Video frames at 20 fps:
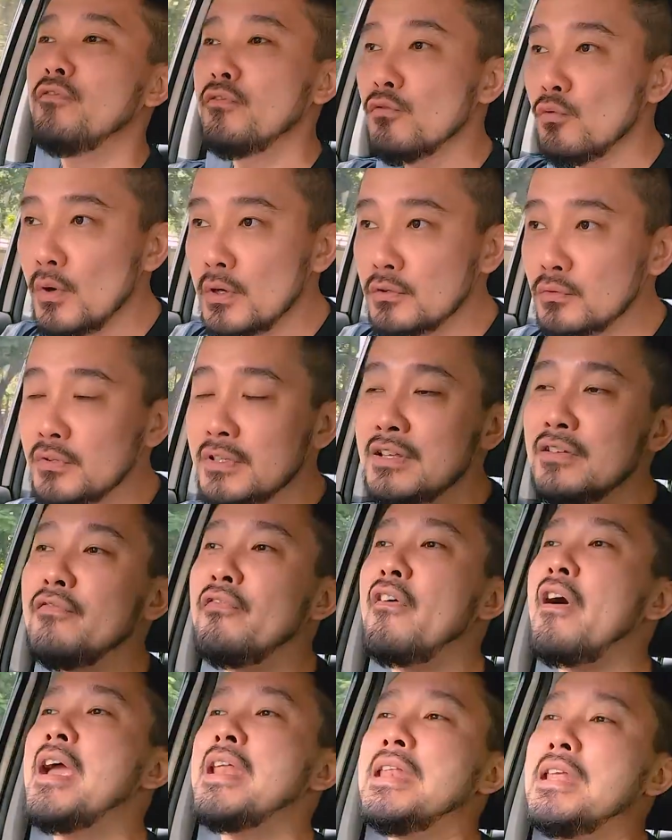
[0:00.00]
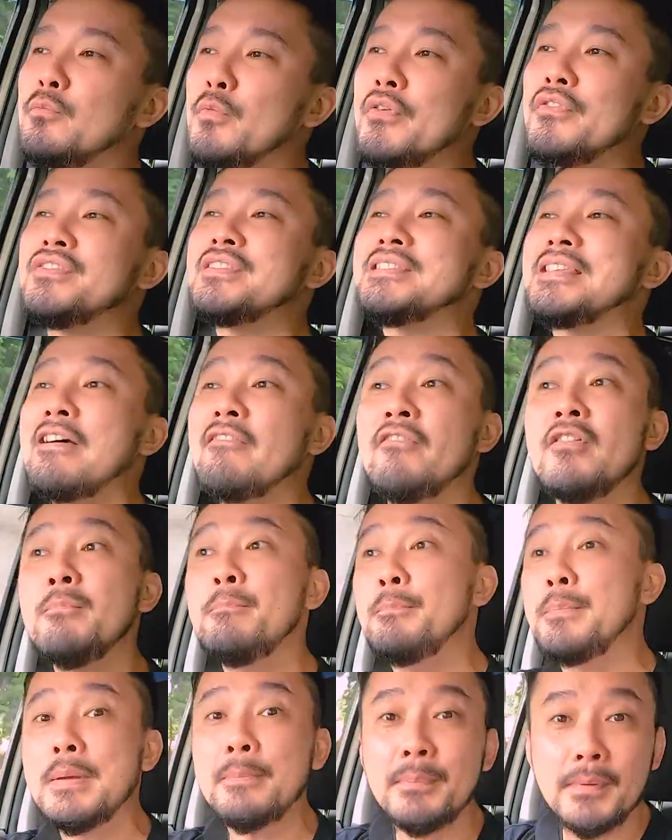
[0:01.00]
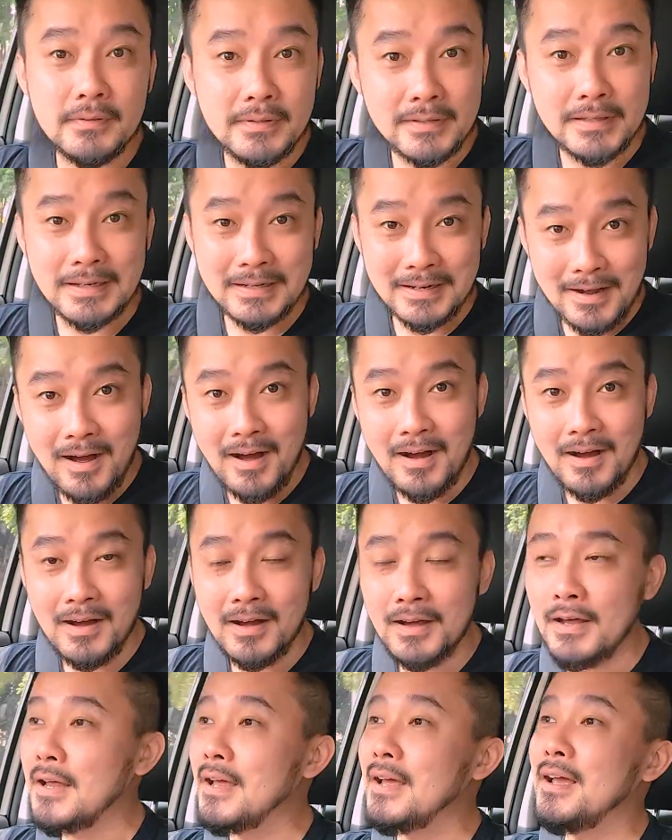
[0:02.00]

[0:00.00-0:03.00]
you were to divide it with 7 people in the car,